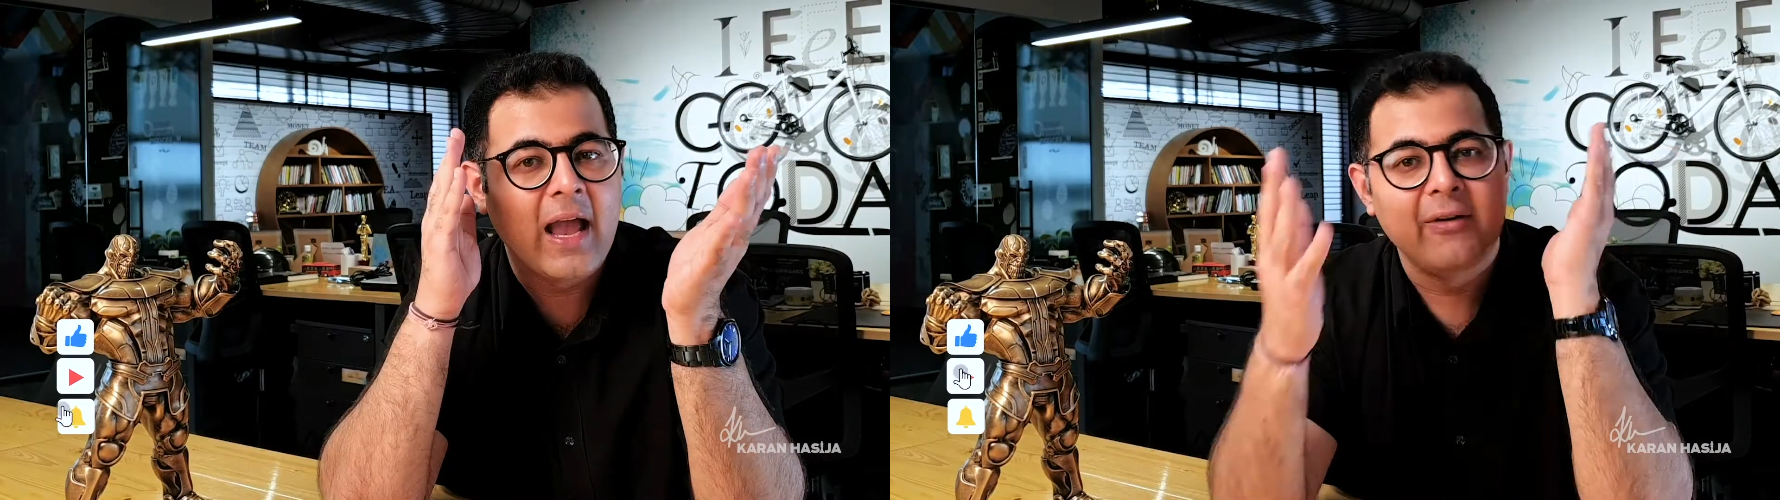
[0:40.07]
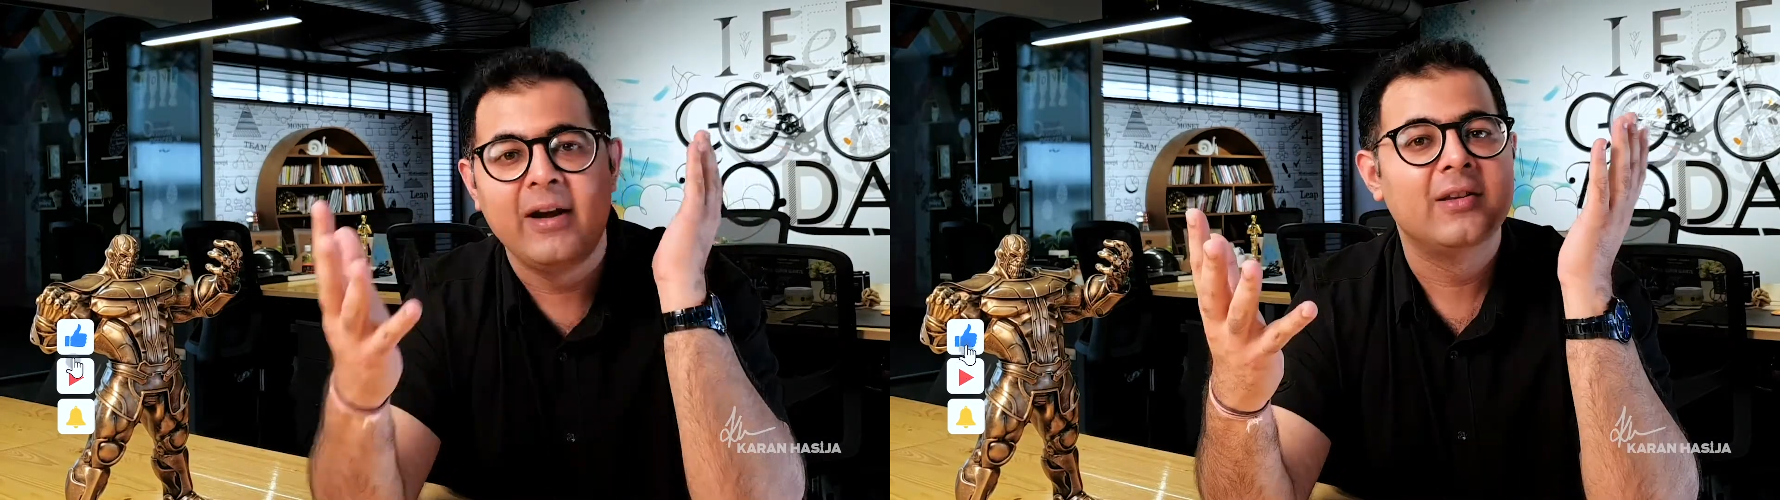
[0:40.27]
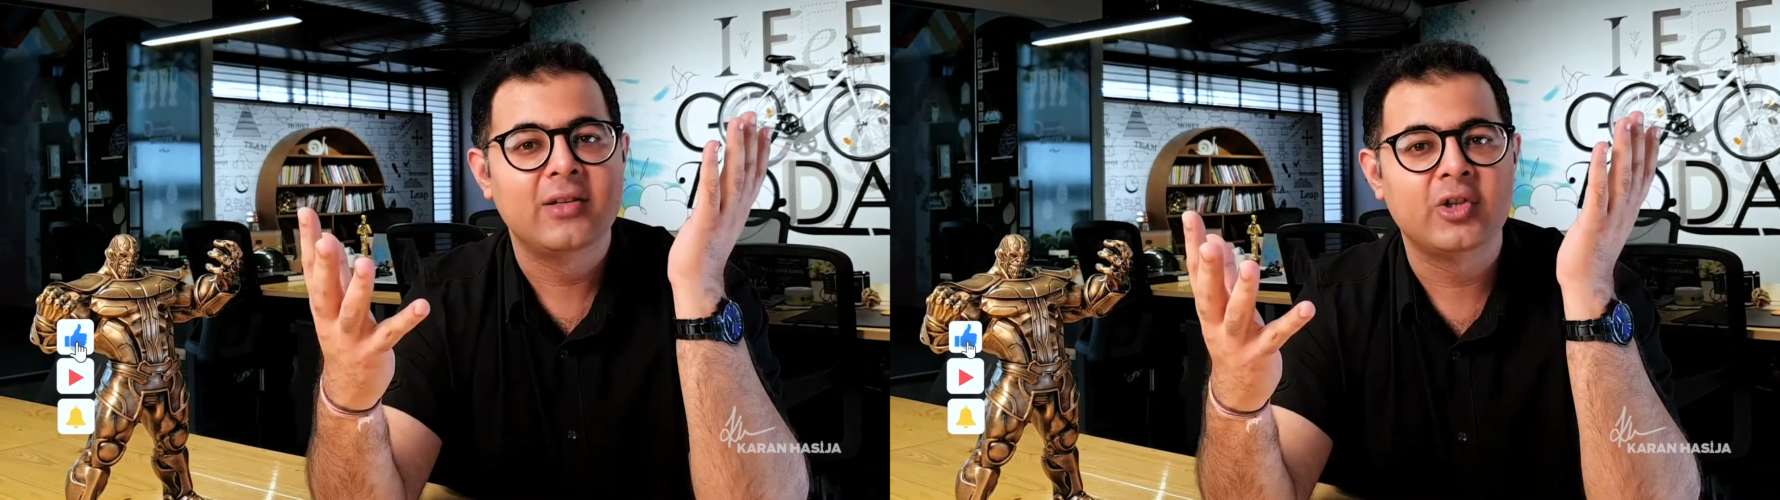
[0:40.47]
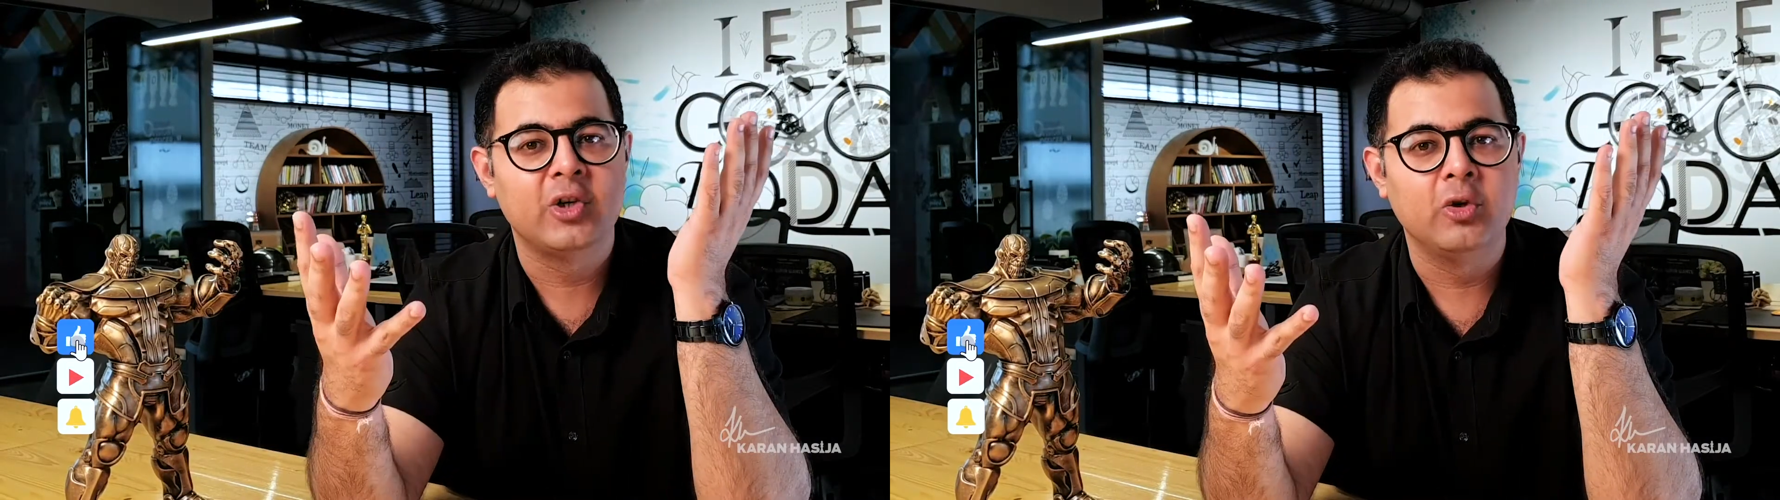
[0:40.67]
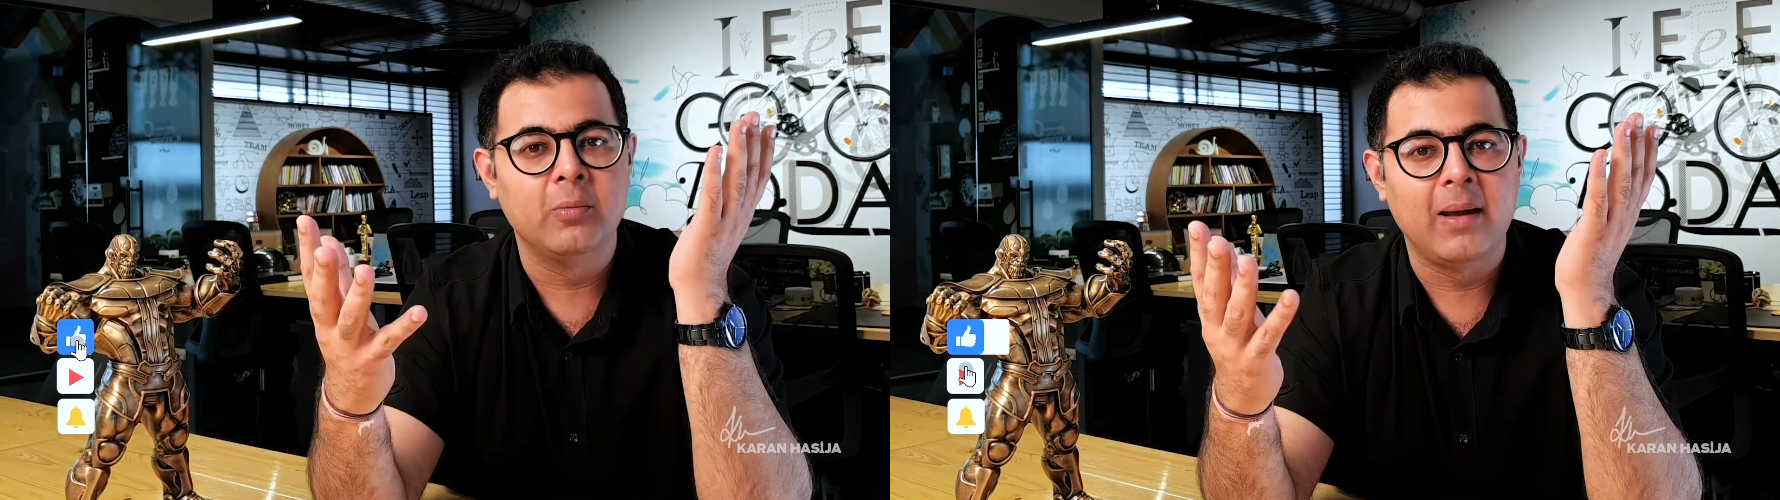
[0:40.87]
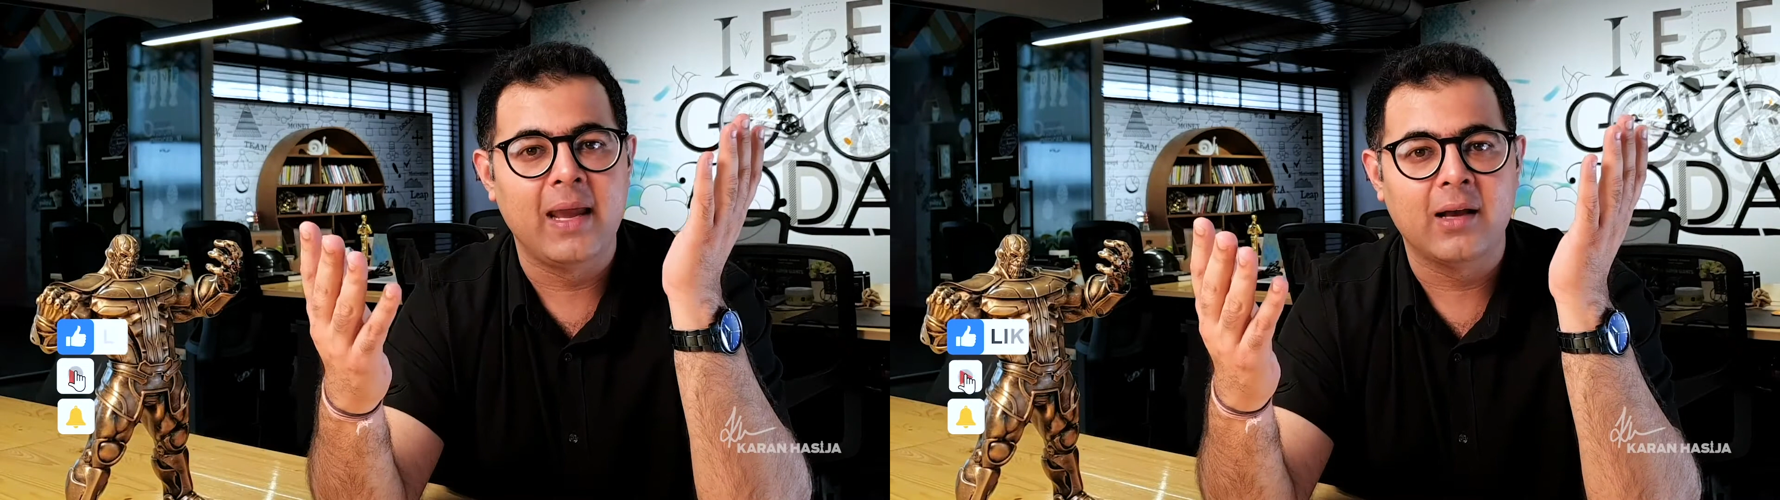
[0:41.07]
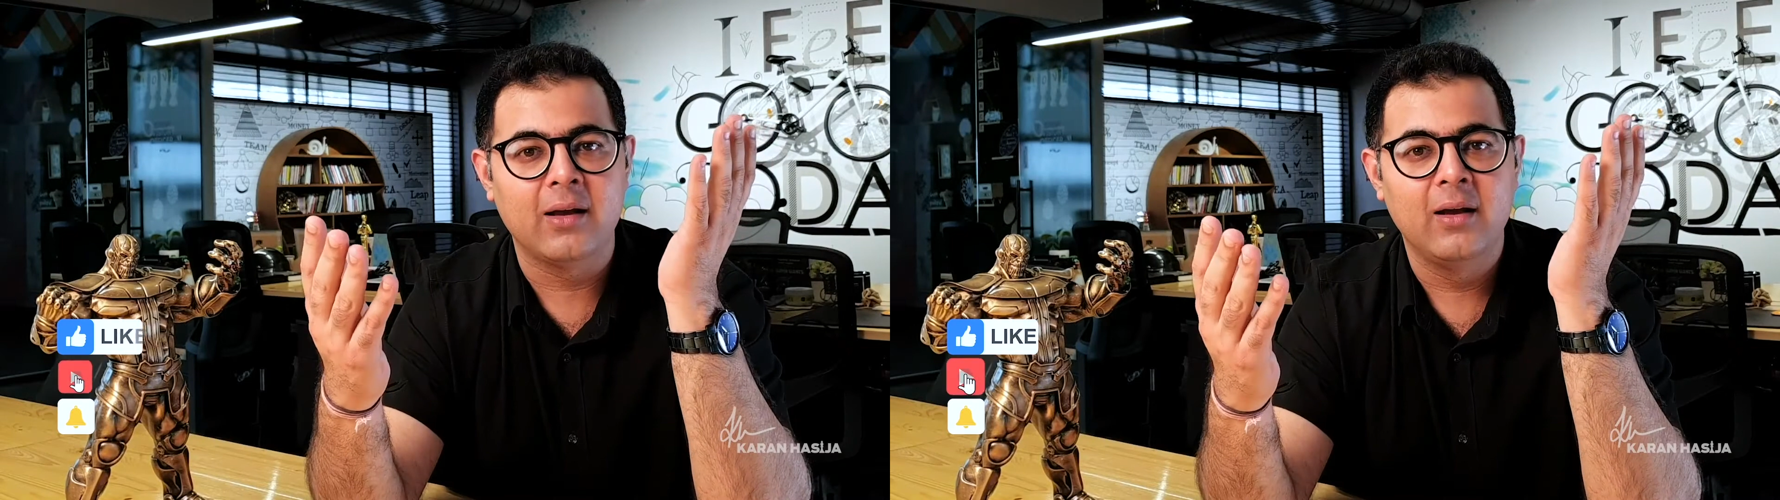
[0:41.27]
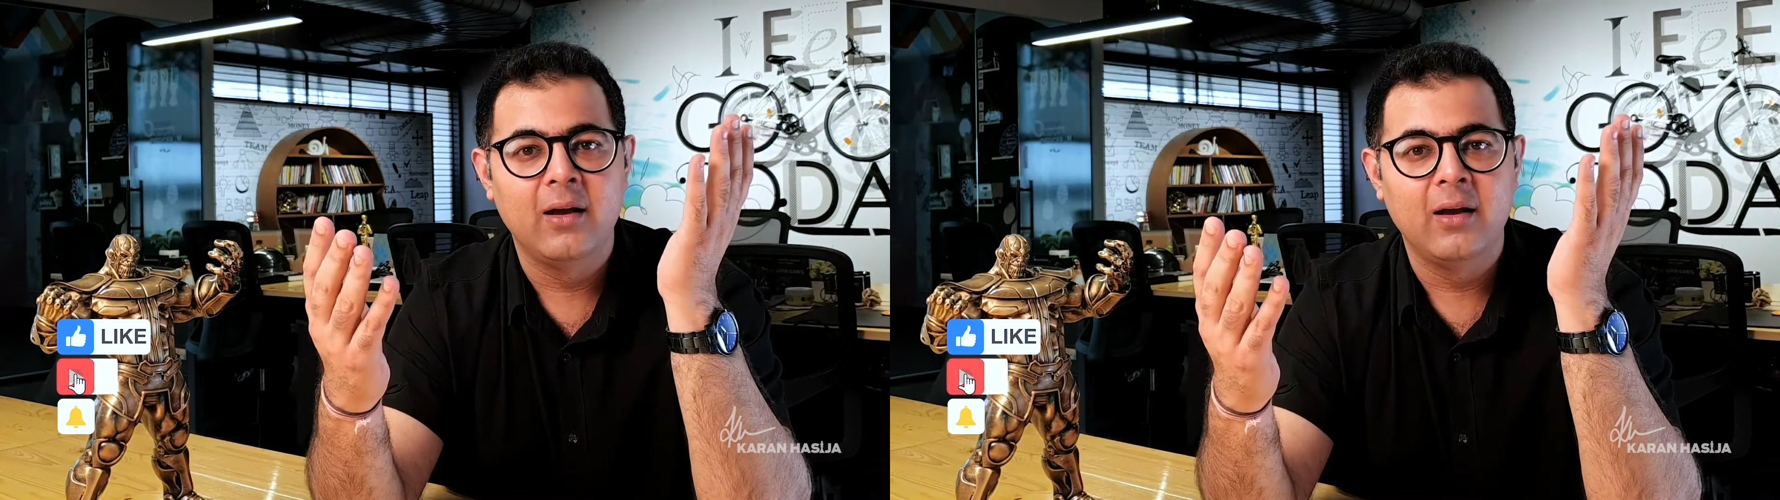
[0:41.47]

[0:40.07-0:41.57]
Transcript: every decision you make